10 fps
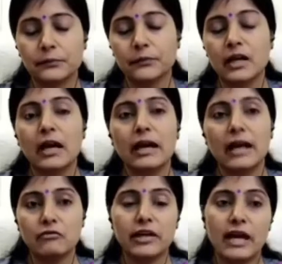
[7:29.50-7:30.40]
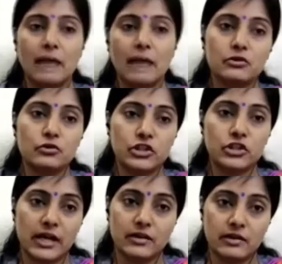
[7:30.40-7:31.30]
And I'm very happy to
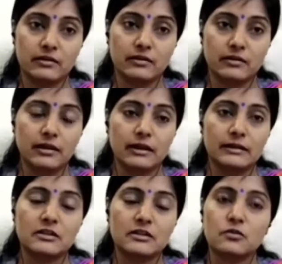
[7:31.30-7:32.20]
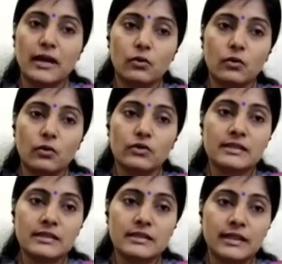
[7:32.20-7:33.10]
share here that my own
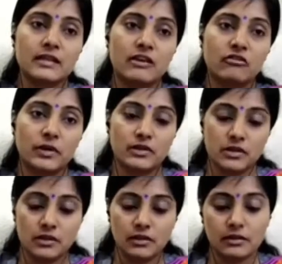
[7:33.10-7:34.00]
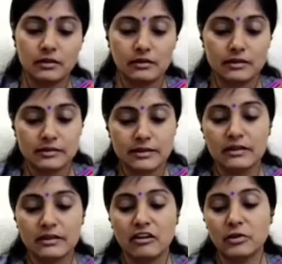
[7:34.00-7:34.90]
state government, the state
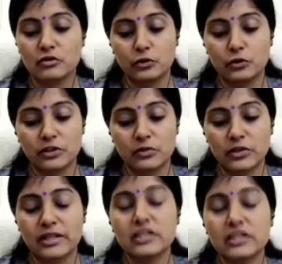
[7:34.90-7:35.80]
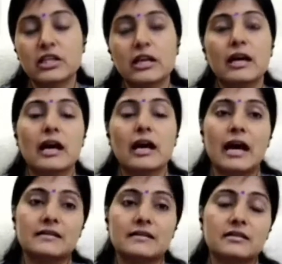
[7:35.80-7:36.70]
government of Uttar Pradesh,
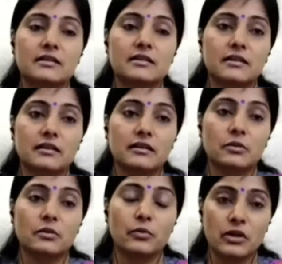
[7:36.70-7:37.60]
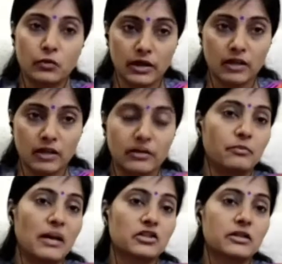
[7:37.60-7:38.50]
has been working very
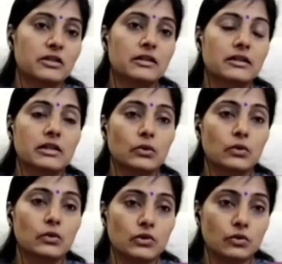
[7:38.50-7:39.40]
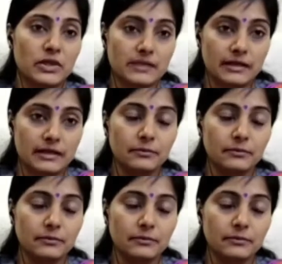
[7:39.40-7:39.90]
passionately with the ODOP scheme.